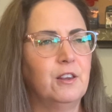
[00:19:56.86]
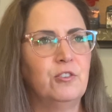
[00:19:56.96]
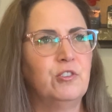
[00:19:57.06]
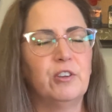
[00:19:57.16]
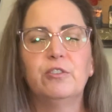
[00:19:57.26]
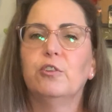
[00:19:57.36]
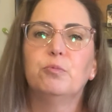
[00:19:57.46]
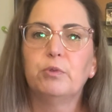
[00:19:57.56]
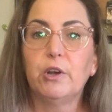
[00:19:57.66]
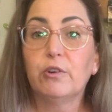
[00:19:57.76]
just those
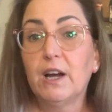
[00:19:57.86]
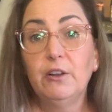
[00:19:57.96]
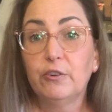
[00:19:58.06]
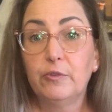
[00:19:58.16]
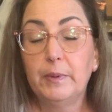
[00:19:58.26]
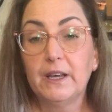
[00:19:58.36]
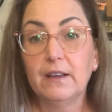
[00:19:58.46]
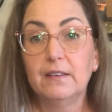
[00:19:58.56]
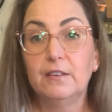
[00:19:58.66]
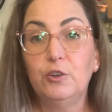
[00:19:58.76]
brighter colors
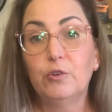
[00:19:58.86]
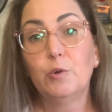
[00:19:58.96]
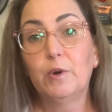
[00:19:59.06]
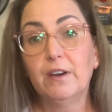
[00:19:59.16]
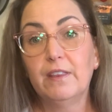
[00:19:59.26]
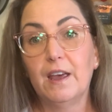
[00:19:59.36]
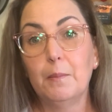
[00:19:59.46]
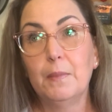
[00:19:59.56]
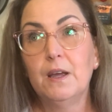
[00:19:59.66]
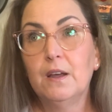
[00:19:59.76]
because you can wear
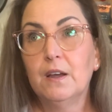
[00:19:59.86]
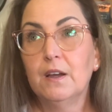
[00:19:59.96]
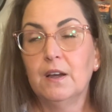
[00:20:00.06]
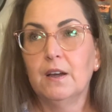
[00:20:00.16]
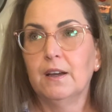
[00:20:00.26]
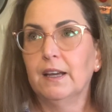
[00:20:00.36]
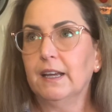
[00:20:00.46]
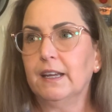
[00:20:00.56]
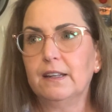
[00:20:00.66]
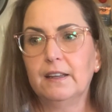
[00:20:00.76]
them.
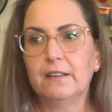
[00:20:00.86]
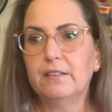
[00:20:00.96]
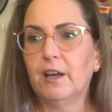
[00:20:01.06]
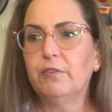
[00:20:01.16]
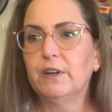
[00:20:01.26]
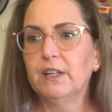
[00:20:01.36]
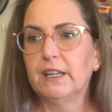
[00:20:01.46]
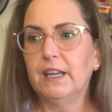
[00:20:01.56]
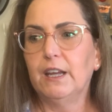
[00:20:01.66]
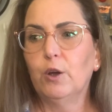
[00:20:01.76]
It is
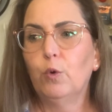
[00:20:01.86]
definitely